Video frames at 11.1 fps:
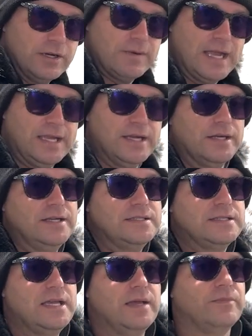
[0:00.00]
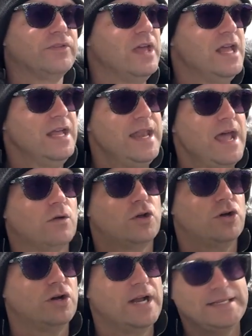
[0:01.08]
right here in these temps. Now,
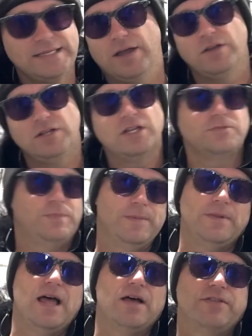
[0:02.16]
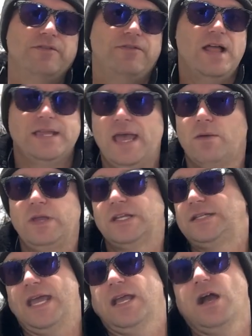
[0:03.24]
could I take, and there's people out there flying, yeah, we
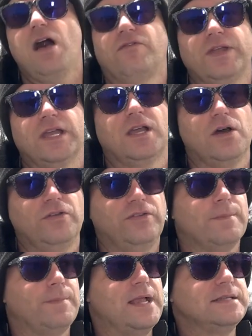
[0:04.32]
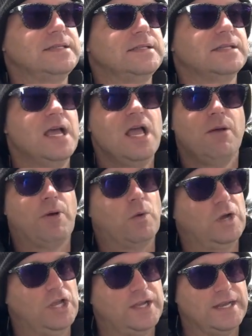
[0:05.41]
could take off, we could go some places, but
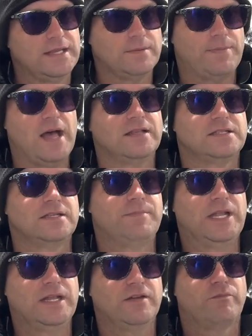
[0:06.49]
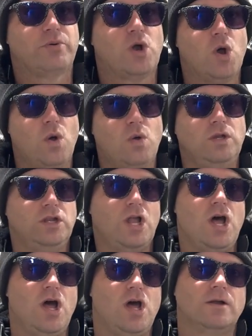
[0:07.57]
we're looking at the possibility of
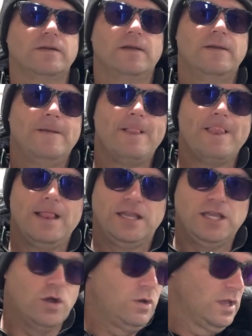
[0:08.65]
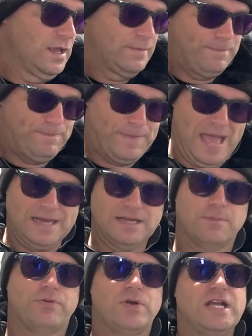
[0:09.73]
prolonged, you know, bad
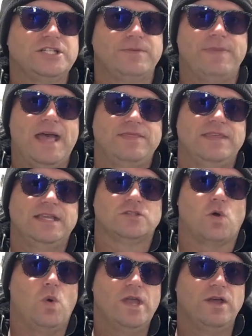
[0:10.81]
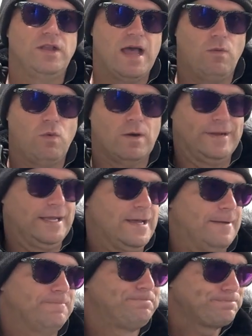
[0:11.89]
compression, bad things, oil not warming up.